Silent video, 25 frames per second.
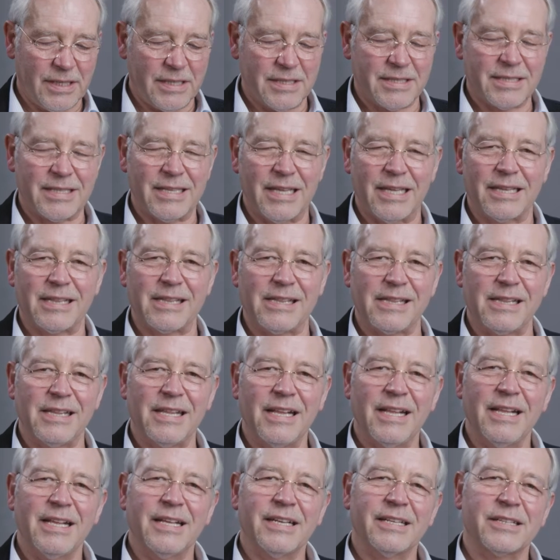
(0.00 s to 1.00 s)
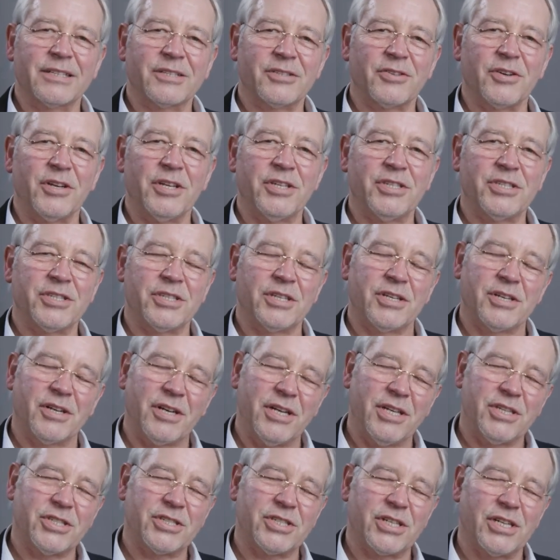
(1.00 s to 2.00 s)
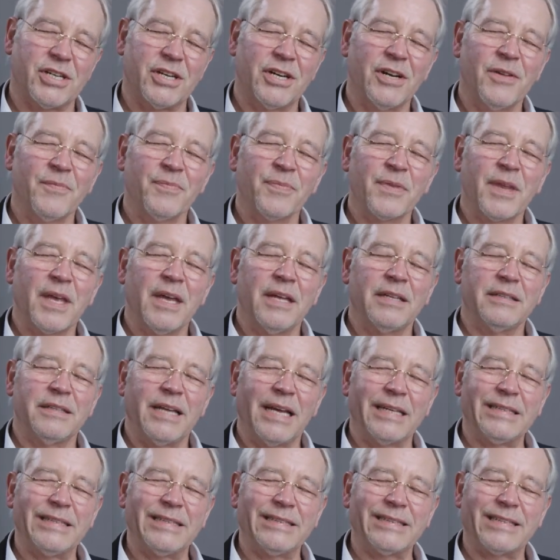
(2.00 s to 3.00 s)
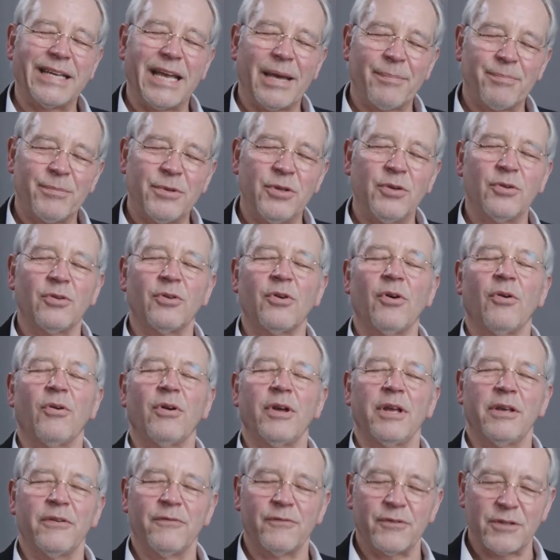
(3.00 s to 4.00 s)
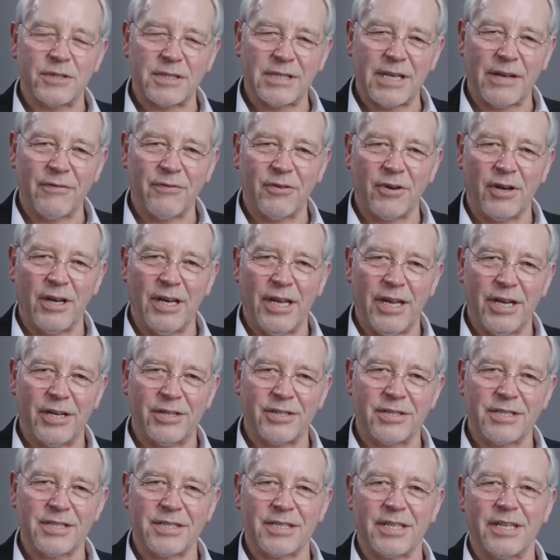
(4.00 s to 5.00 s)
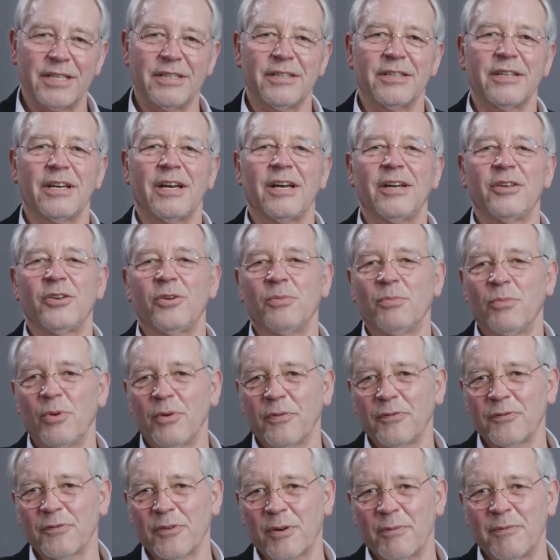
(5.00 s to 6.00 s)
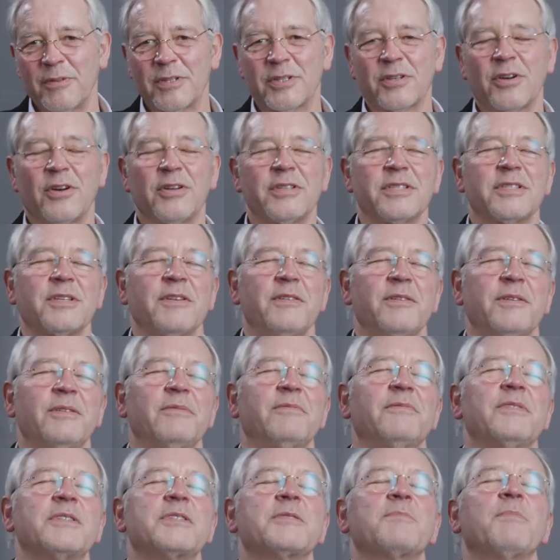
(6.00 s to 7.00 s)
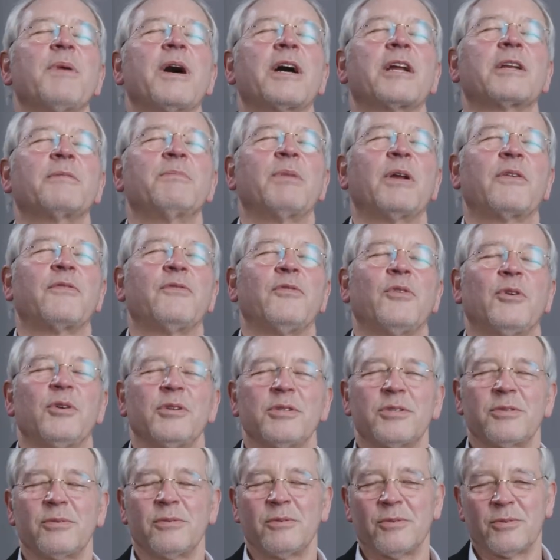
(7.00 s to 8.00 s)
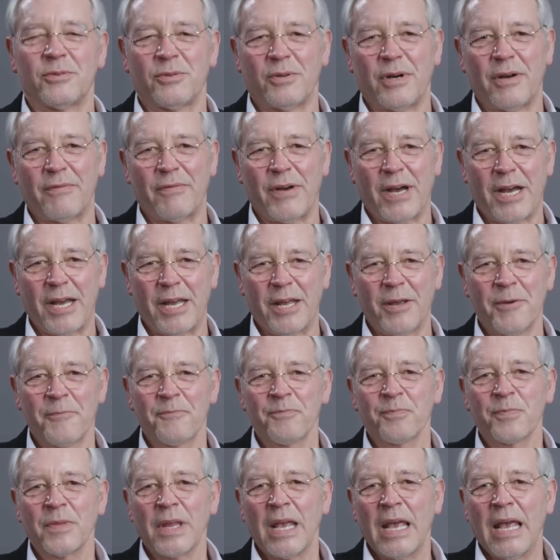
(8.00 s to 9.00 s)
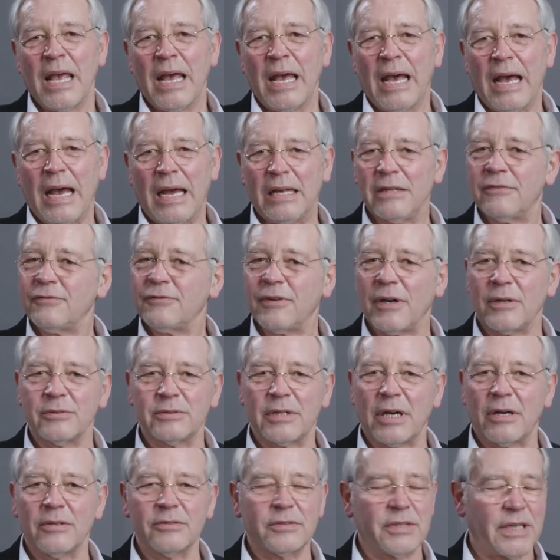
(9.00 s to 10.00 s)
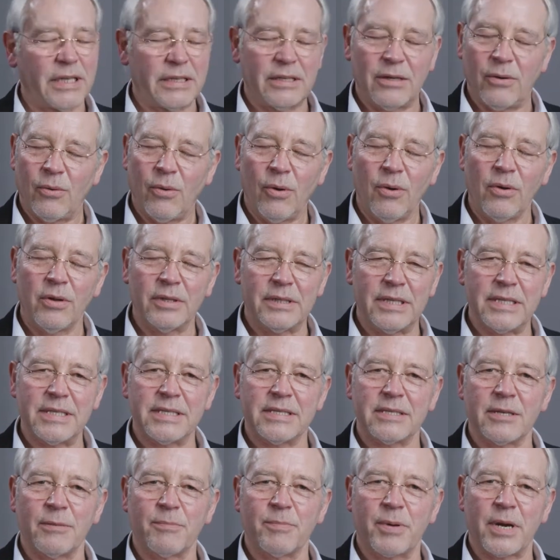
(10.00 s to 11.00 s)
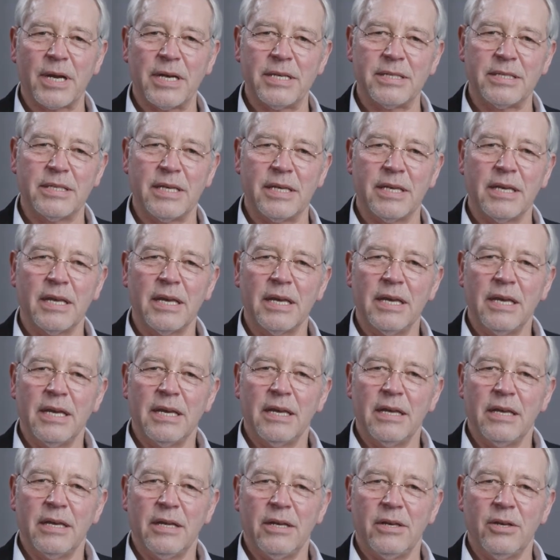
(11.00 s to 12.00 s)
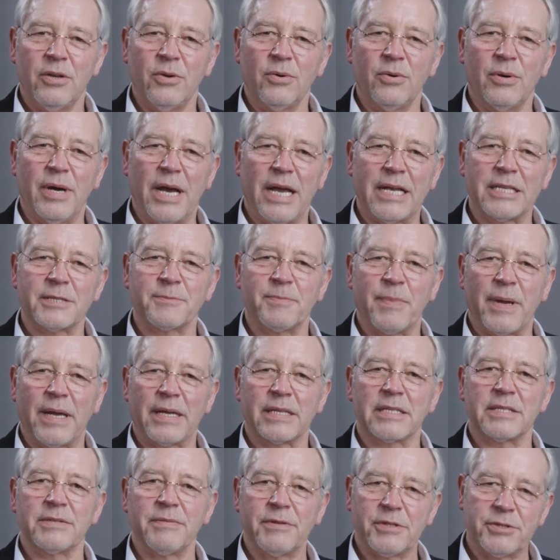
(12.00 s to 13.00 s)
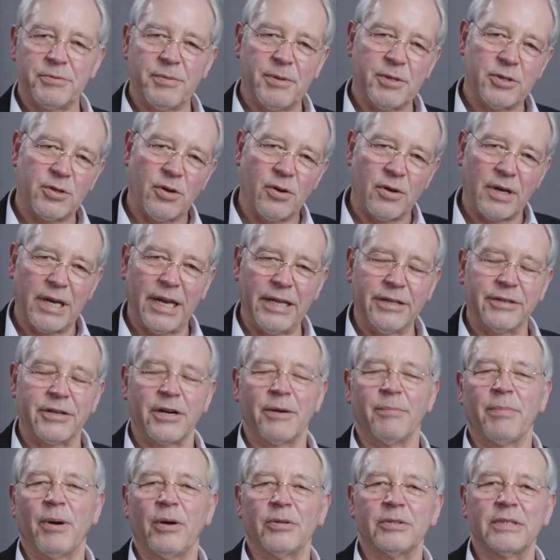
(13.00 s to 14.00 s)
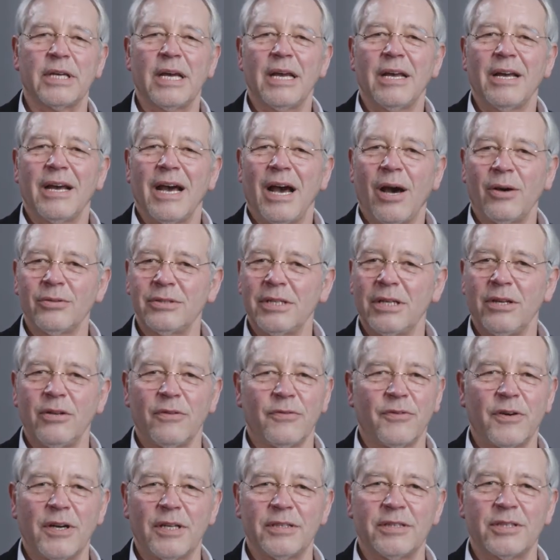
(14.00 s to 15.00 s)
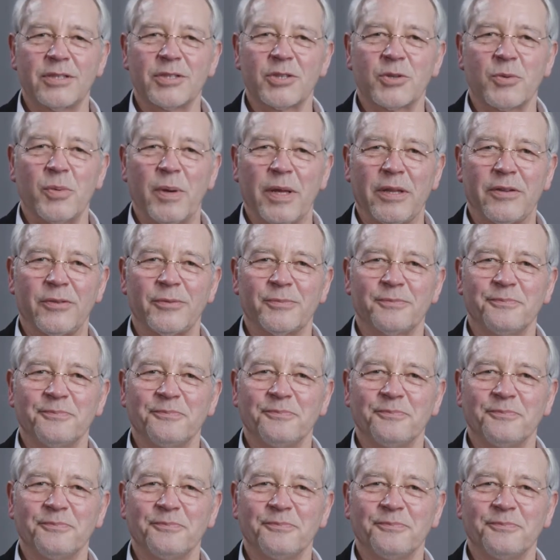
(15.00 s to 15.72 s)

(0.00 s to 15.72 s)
this little creature that it kept you going for several years, and you moved from Wisconsin with Margaret McFall to Hawaii and found out that all these surprising new aspects, which we talk later about. How did you find the squid?